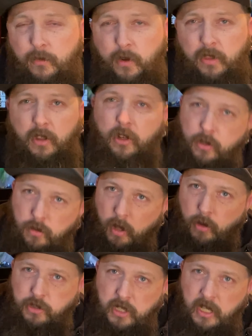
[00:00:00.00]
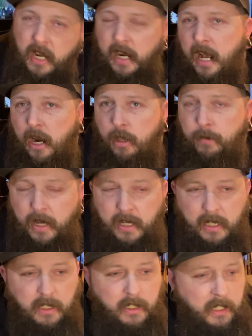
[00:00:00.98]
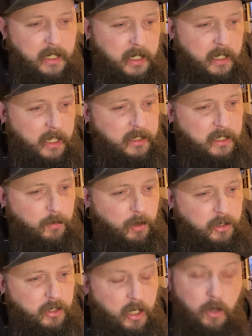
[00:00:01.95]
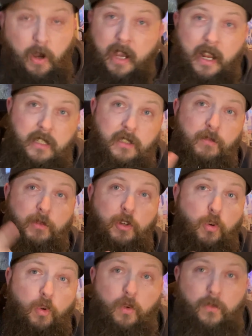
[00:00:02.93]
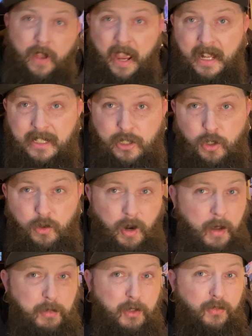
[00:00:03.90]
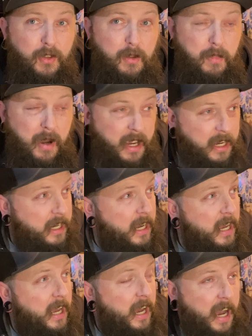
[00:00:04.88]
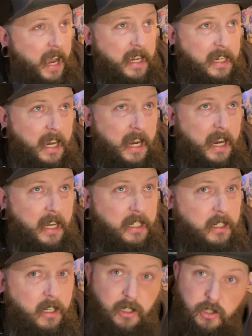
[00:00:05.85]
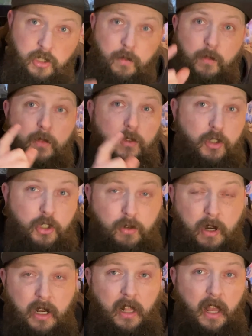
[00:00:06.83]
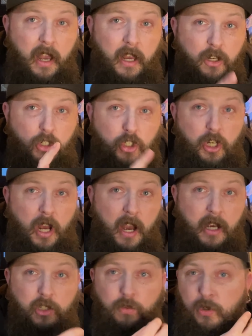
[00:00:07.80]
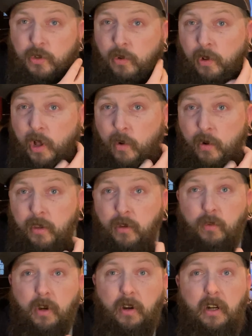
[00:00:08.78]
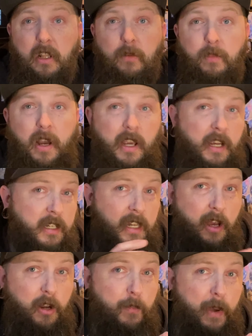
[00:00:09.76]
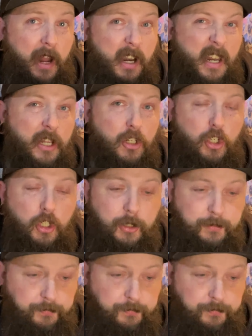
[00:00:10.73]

with the new low seat that I got on the bike. Uh, let's see what else I do. I got some cool Vans grips for the bike. I got some Street Glide shocks, which will lower the rear end of the bike down about an inch,